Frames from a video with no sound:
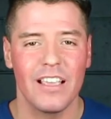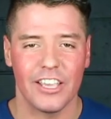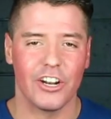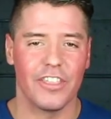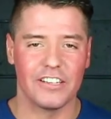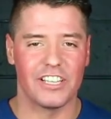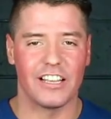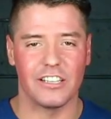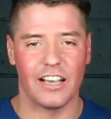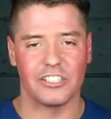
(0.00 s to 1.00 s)
You know, there's
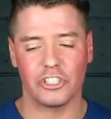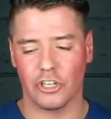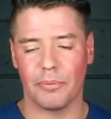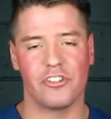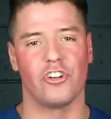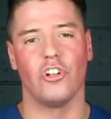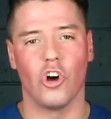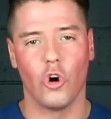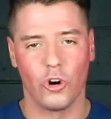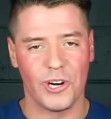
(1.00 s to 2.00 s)
a
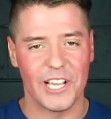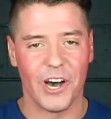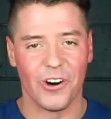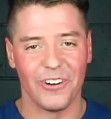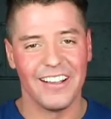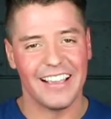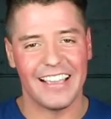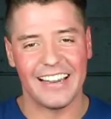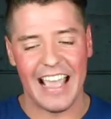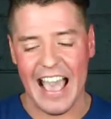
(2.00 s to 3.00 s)
scriptural Oreo
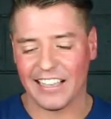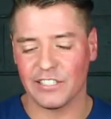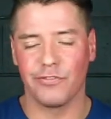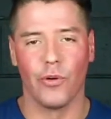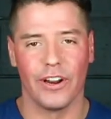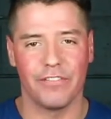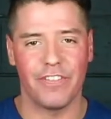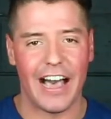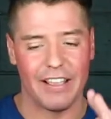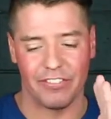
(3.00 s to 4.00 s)
in Acts 4 and
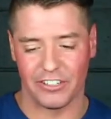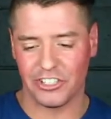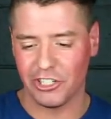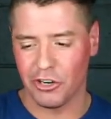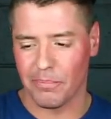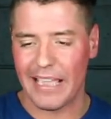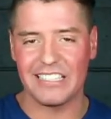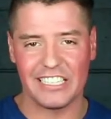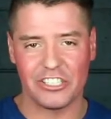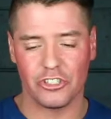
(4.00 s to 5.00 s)
5. There's two
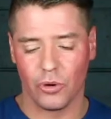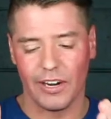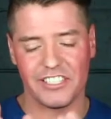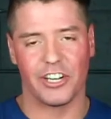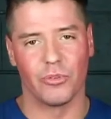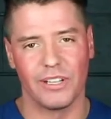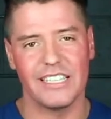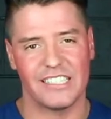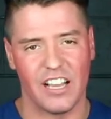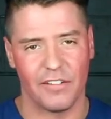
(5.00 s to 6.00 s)
amazing stories and a
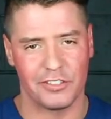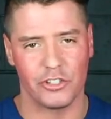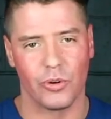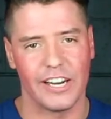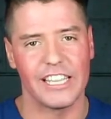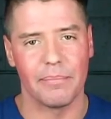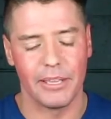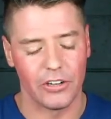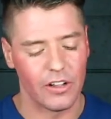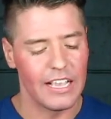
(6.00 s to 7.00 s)
really tough story in the
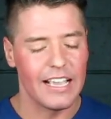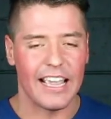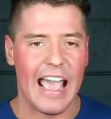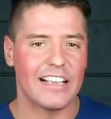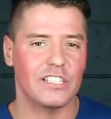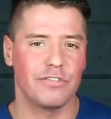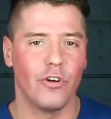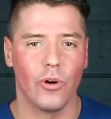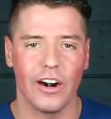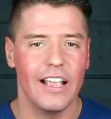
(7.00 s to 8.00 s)
middle. In Acts
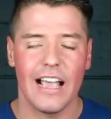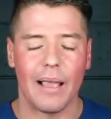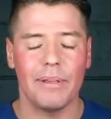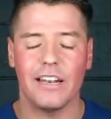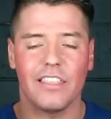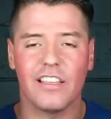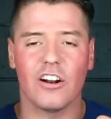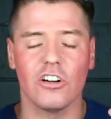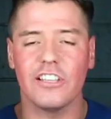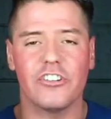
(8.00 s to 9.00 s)
4, the
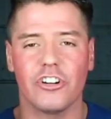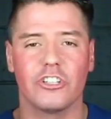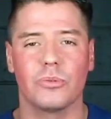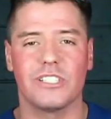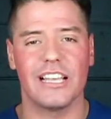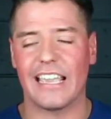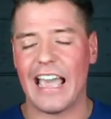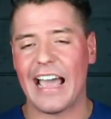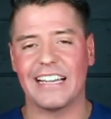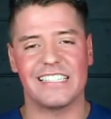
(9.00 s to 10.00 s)
early church was like
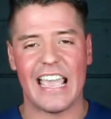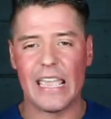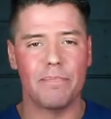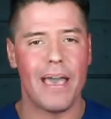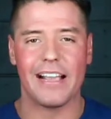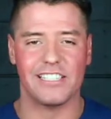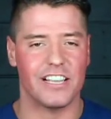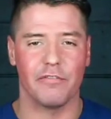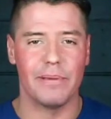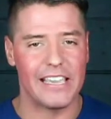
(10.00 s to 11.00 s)
at its apex
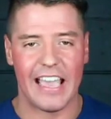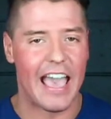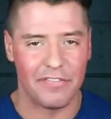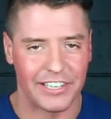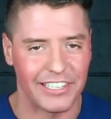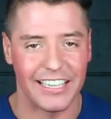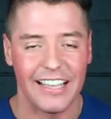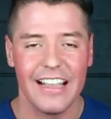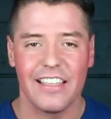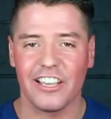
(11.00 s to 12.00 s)
of being heavenly.
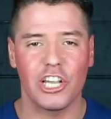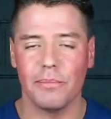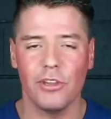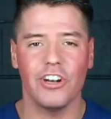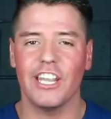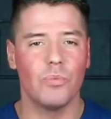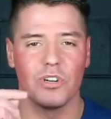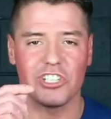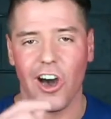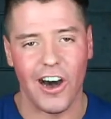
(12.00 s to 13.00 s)
The community
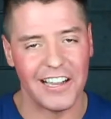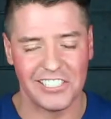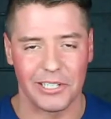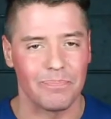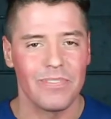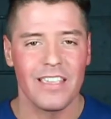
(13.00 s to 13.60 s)
was awesome.